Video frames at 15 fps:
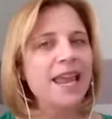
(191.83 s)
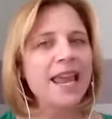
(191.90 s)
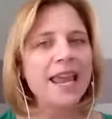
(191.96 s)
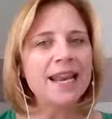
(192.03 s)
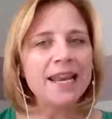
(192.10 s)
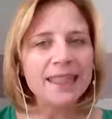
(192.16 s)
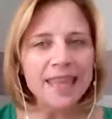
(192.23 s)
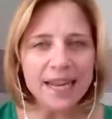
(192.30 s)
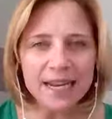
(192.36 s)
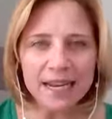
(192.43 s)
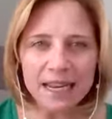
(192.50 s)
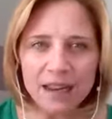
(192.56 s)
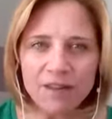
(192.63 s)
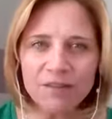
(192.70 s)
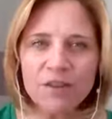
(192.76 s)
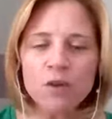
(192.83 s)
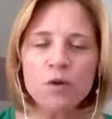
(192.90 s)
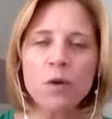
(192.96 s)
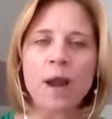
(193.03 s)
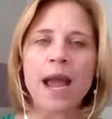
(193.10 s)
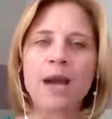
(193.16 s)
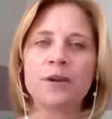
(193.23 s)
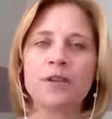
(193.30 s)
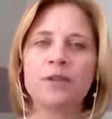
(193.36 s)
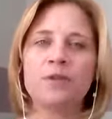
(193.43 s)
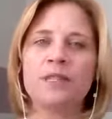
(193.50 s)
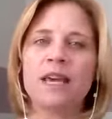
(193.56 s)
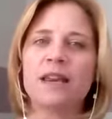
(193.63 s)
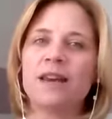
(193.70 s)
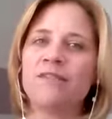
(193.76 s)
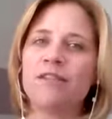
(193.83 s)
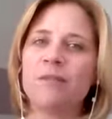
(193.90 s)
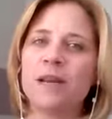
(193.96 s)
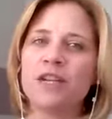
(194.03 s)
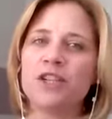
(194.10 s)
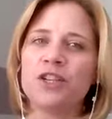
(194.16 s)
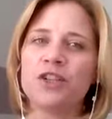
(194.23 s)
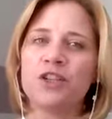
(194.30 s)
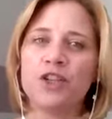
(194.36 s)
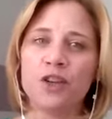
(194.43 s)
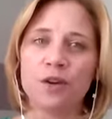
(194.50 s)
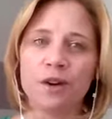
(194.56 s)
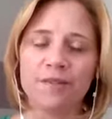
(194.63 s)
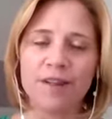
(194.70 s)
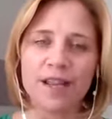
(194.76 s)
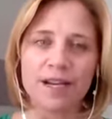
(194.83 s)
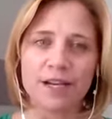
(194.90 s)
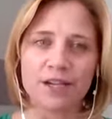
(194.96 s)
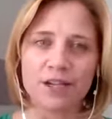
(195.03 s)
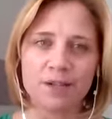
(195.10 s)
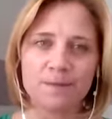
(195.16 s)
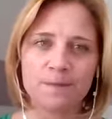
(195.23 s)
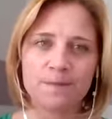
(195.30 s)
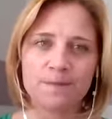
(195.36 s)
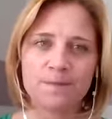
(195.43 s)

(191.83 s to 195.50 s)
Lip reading: and then if you know how to use that information to your advantage.